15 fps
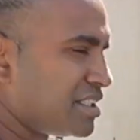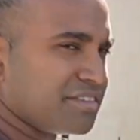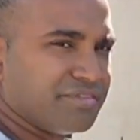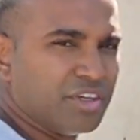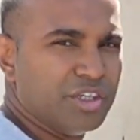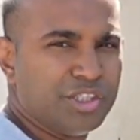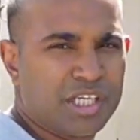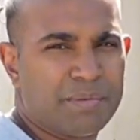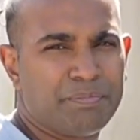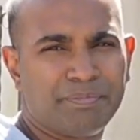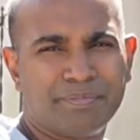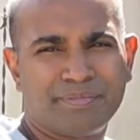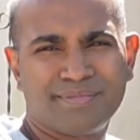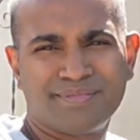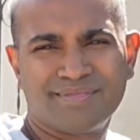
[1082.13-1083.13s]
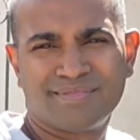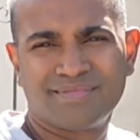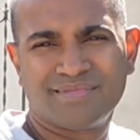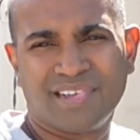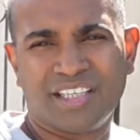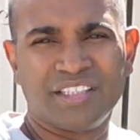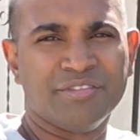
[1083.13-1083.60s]
for a gym,"
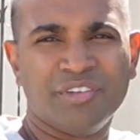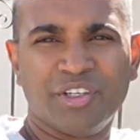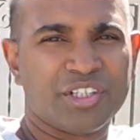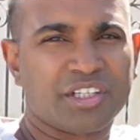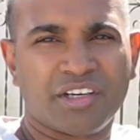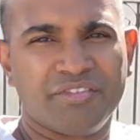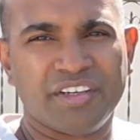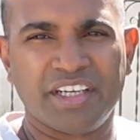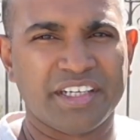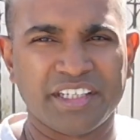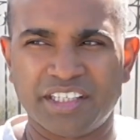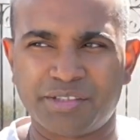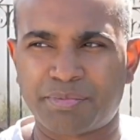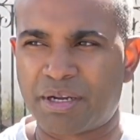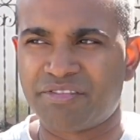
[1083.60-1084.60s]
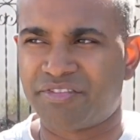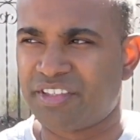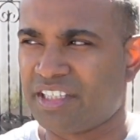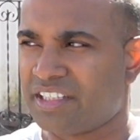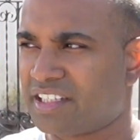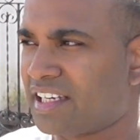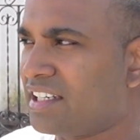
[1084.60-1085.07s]
and you've already converted it and spent
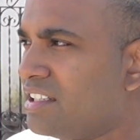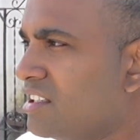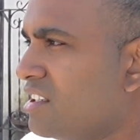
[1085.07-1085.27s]
30k,